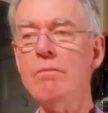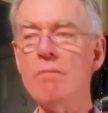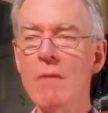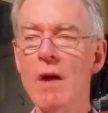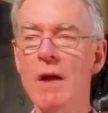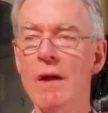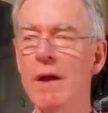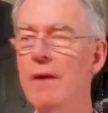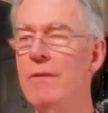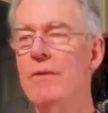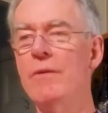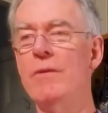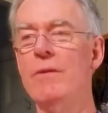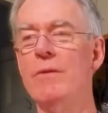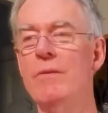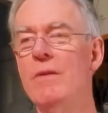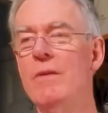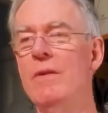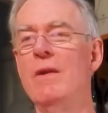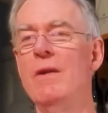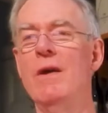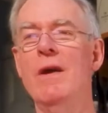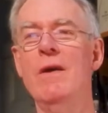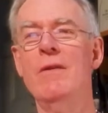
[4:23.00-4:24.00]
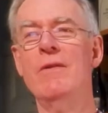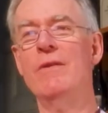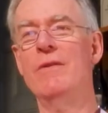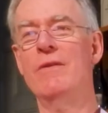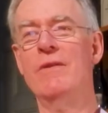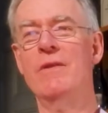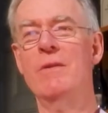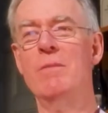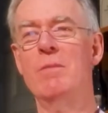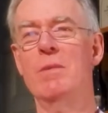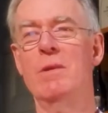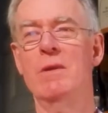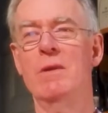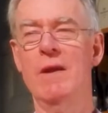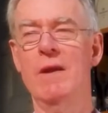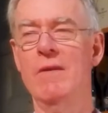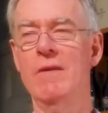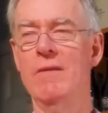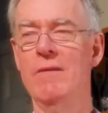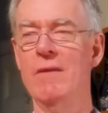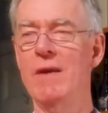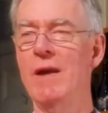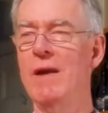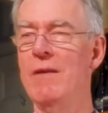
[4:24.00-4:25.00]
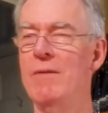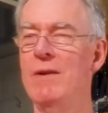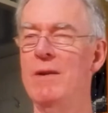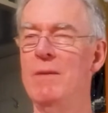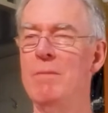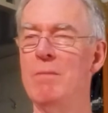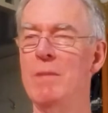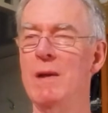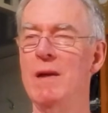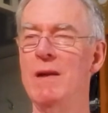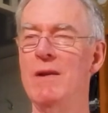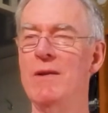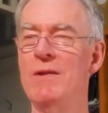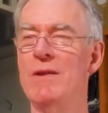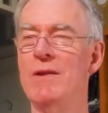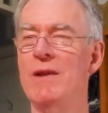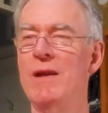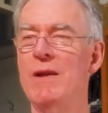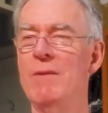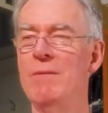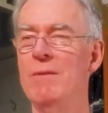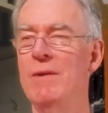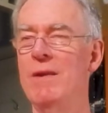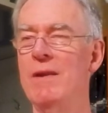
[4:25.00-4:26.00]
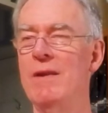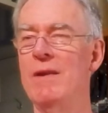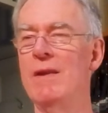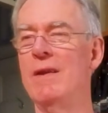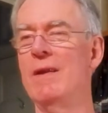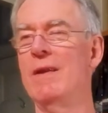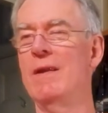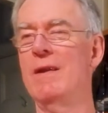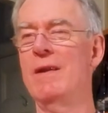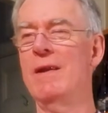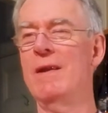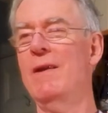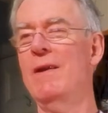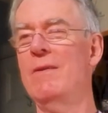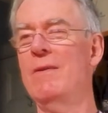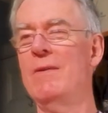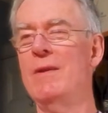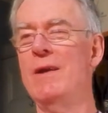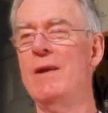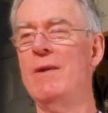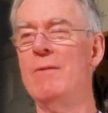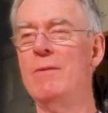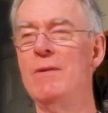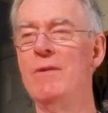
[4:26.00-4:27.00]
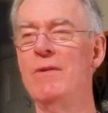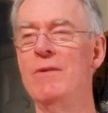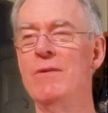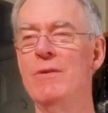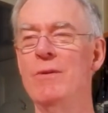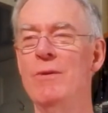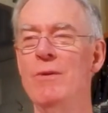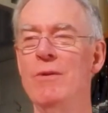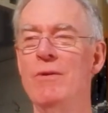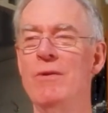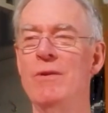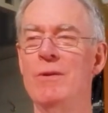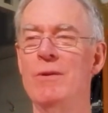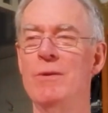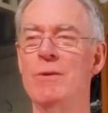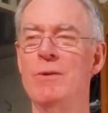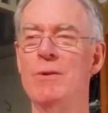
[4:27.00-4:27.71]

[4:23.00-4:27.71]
That's nice and simple. They haven't embellished that with how they would sauce it or